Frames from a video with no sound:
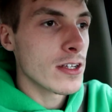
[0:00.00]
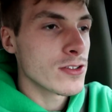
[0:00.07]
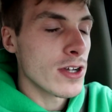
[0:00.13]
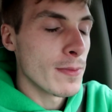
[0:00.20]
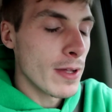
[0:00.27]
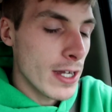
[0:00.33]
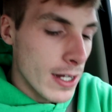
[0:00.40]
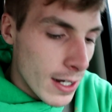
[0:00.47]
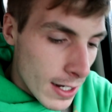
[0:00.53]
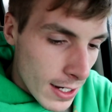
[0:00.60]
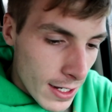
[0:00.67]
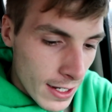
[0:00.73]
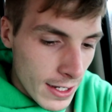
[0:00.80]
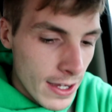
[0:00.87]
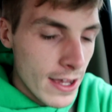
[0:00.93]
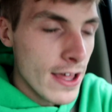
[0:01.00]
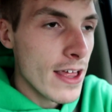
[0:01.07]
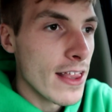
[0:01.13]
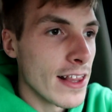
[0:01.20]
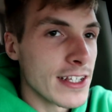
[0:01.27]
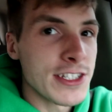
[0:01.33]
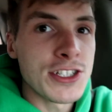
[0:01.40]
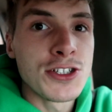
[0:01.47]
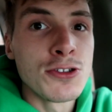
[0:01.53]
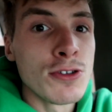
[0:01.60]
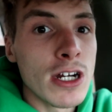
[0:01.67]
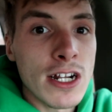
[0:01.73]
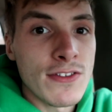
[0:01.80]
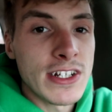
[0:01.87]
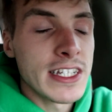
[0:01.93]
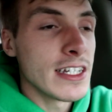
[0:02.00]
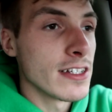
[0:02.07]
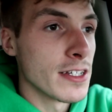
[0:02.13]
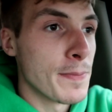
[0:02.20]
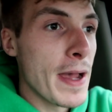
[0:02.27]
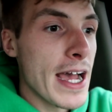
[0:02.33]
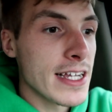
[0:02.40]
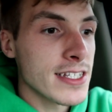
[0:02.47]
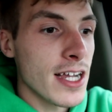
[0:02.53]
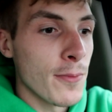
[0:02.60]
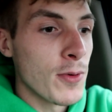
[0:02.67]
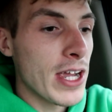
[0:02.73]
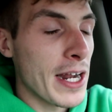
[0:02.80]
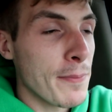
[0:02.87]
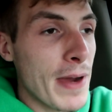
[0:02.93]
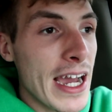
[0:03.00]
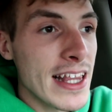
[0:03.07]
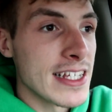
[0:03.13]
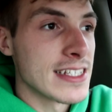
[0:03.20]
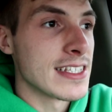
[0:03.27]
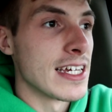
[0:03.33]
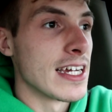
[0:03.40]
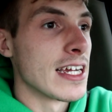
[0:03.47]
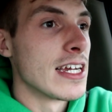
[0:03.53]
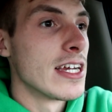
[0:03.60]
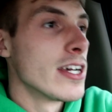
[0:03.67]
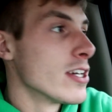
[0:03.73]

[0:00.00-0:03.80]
So I'm like, oh, this is too good of a deal to pass up. We gotta buy this thing.